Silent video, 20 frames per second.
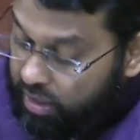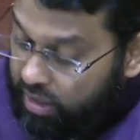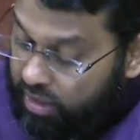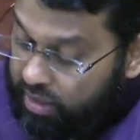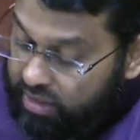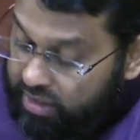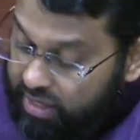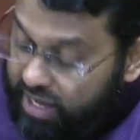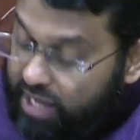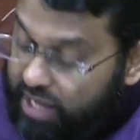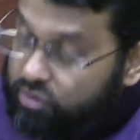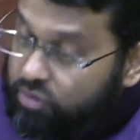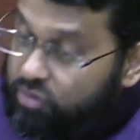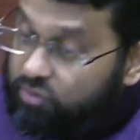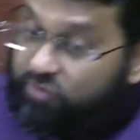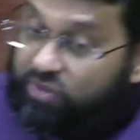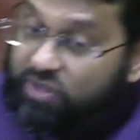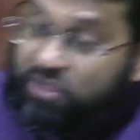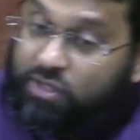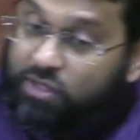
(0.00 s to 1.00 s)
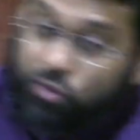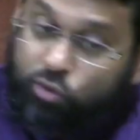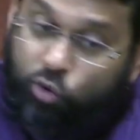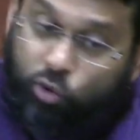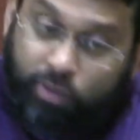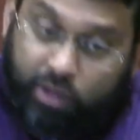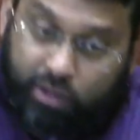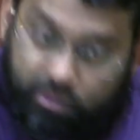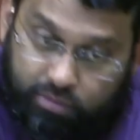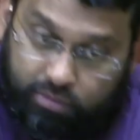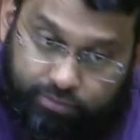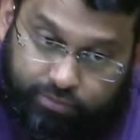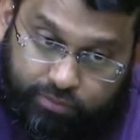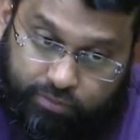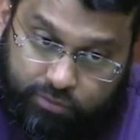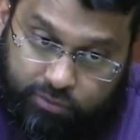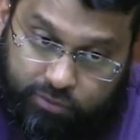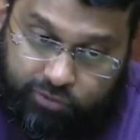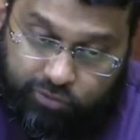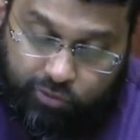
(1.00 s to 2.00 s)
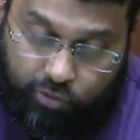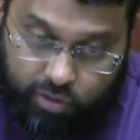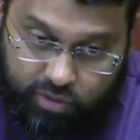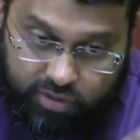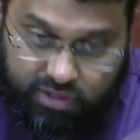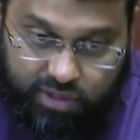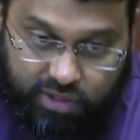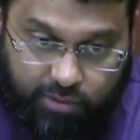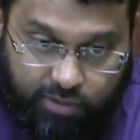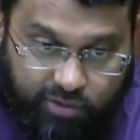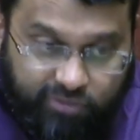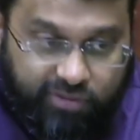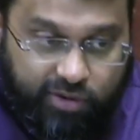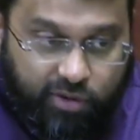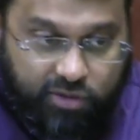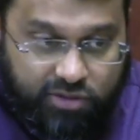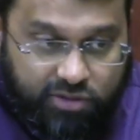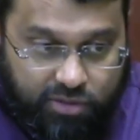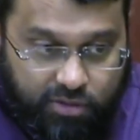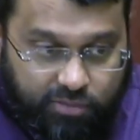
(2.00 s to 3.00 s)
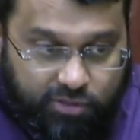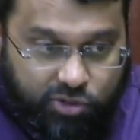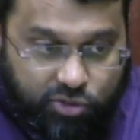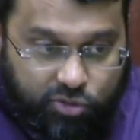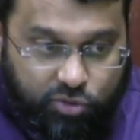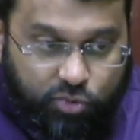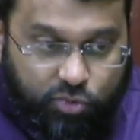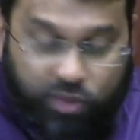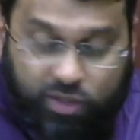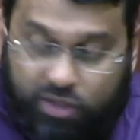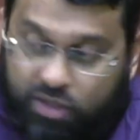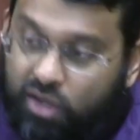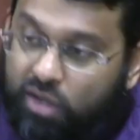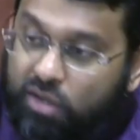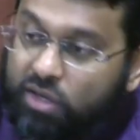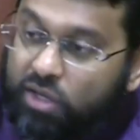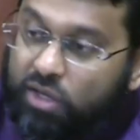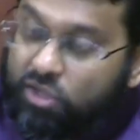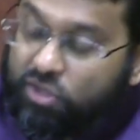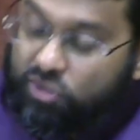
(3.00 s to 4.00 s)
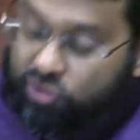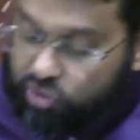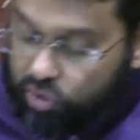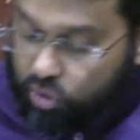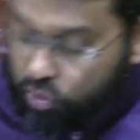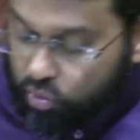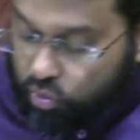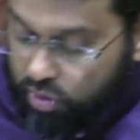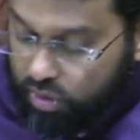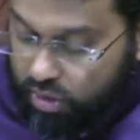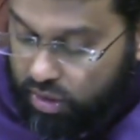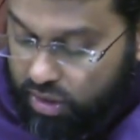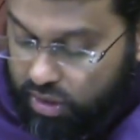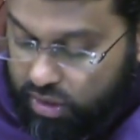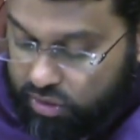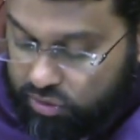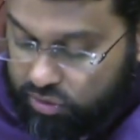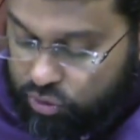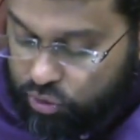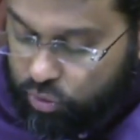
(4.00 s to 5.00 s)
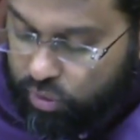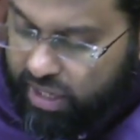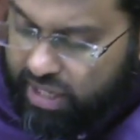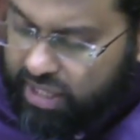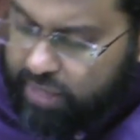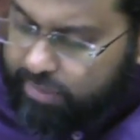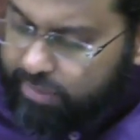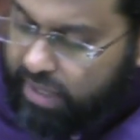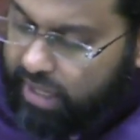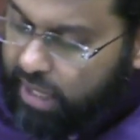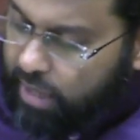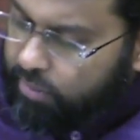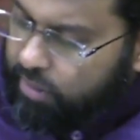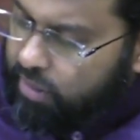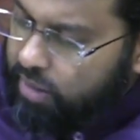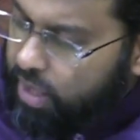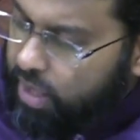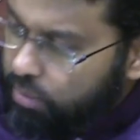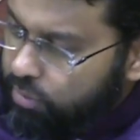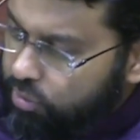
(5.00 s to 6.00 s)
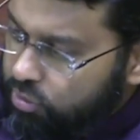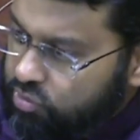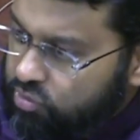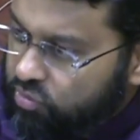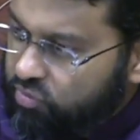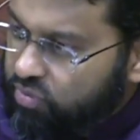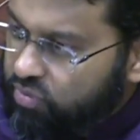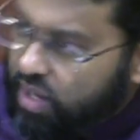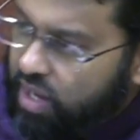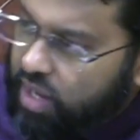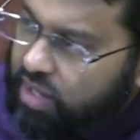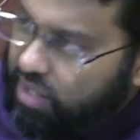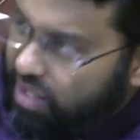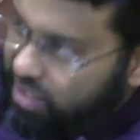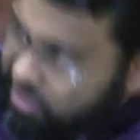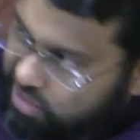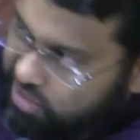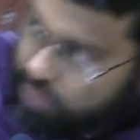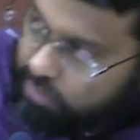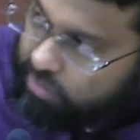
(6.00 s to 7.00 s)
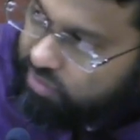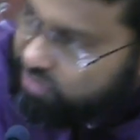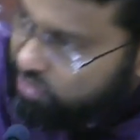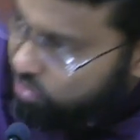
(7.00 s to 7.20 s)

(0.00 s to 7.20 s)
they had to visit Umar for some affairs, some issues, whatnot. So Suhail ibn Amr, Abu Sufyan, and some of the